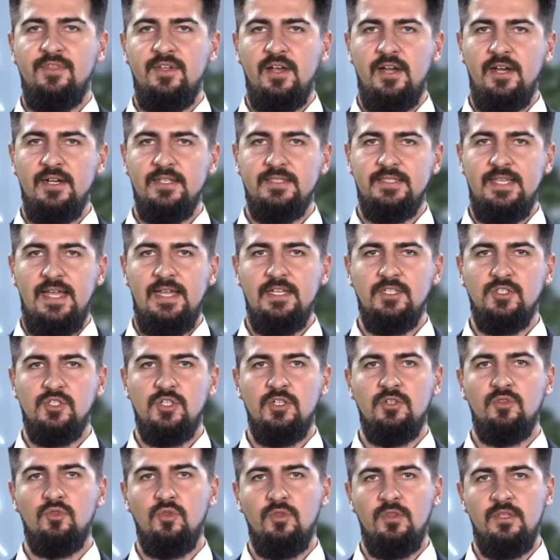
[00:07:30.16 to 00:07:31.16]
their
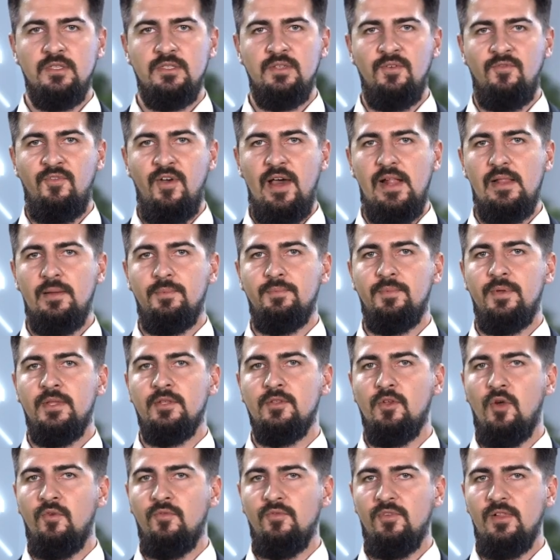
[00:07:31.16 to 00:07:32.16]
attention to the
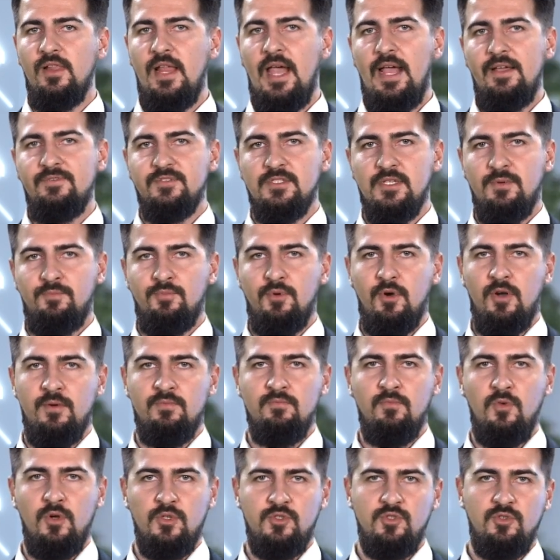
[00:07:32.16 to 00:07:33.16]
development of life
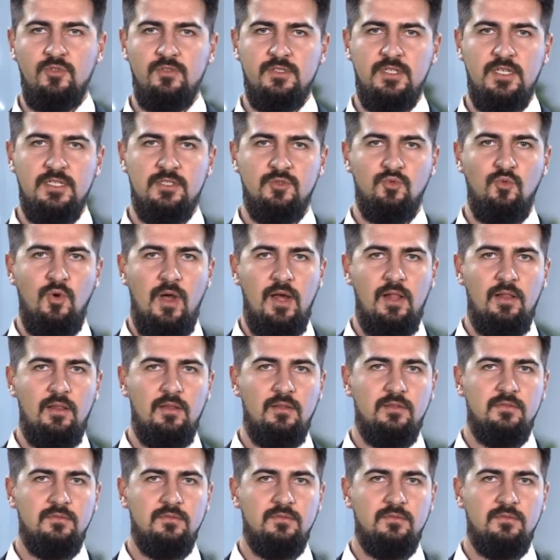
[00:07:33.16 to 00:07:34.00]
support modules as well.